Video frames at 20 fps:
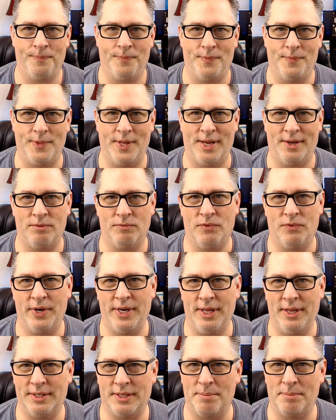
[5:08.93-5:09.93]
Now,
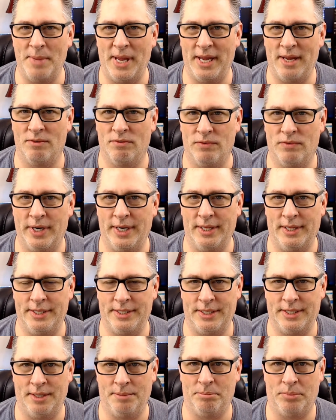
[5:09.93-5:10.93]
to make it really
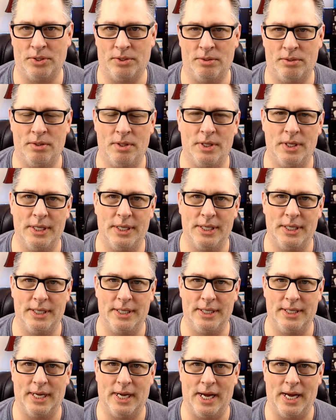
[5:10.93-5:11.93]
simple,
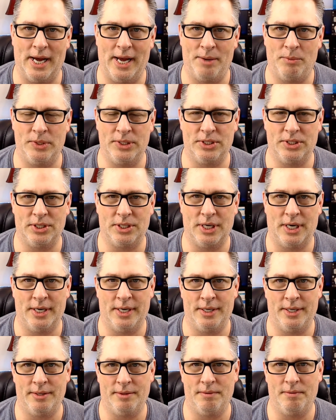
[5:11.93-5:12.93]
I would
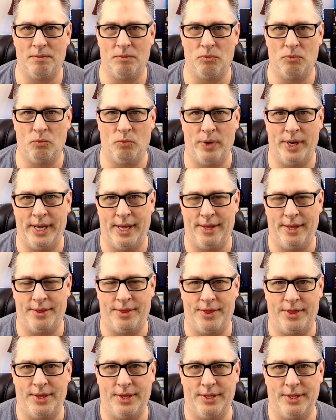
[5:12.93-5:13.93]
start with
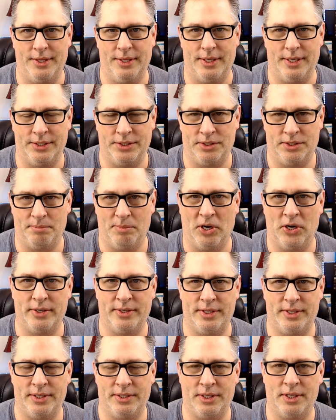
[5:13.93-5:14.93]
a smart
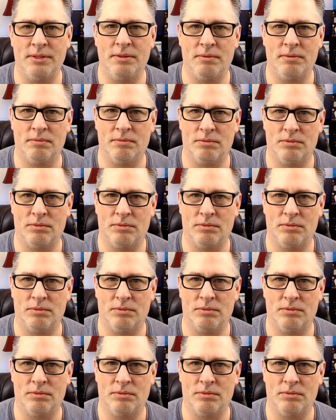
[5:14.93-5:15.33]
assistant.